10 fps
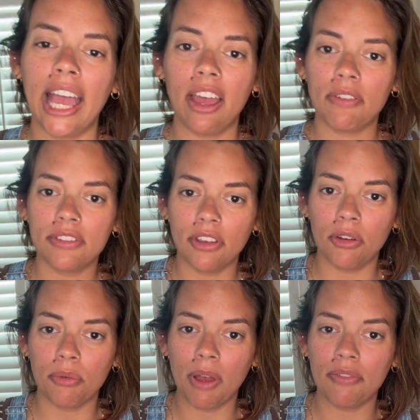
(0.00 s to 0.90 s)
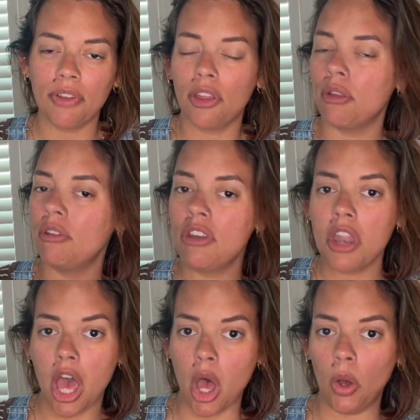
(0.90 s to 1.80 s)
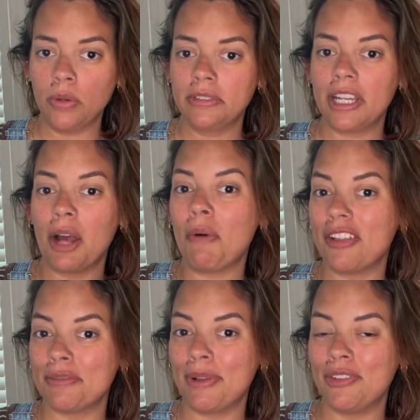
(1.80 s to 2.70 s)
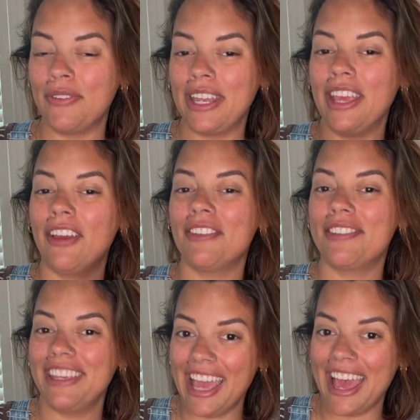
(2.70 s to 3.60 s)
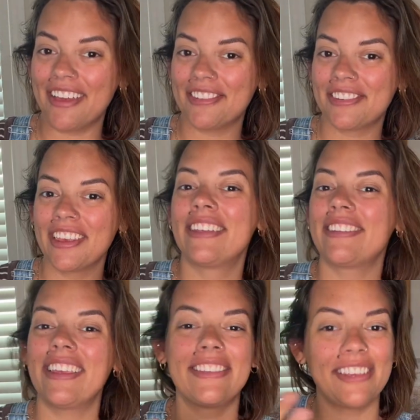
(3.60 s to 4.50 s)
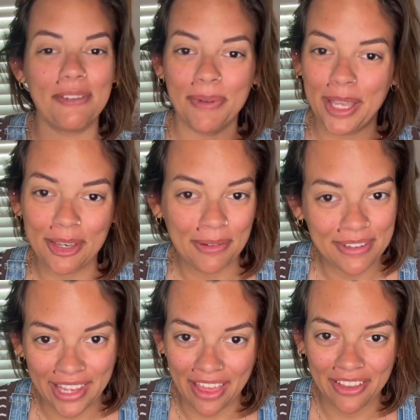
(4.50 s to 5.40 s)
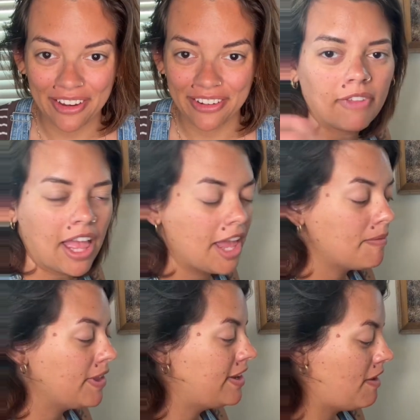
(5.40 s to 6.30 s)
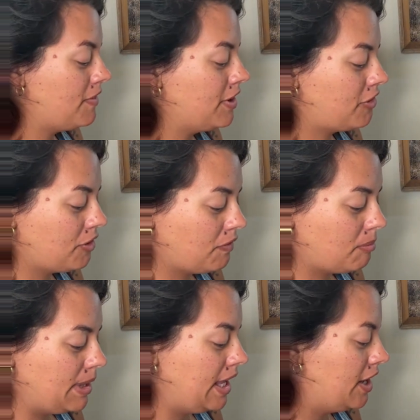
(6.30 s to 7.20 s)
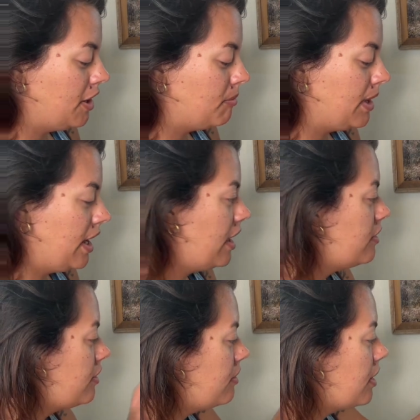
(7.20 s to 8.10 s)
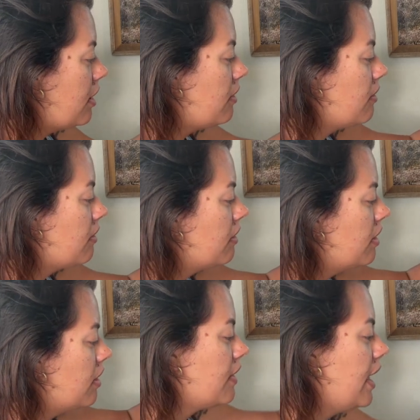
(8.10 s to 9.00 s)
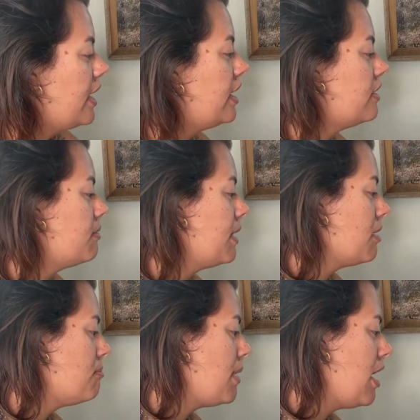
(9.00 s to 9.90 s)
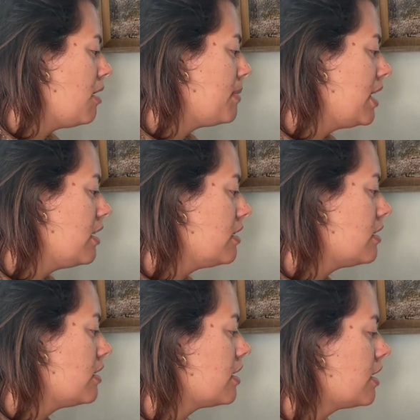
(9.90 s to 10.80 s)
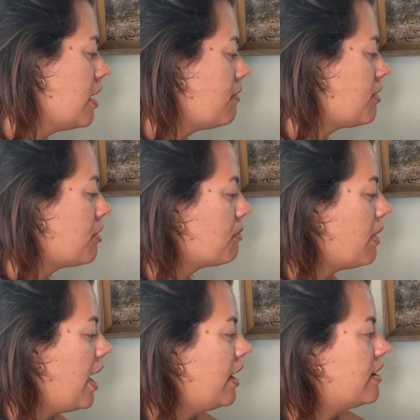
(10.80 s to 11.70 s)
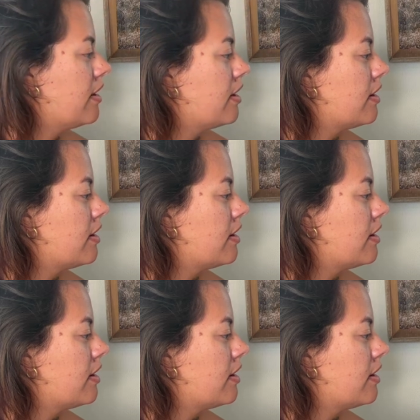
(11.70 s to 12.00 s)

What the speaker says: I ever sewed a ruffle? No. Did I watch a bunch of videos? Yes. So let's see if we can do it together. I'm the definition of a beginner, but I do know that I need to make a bobbin of thread.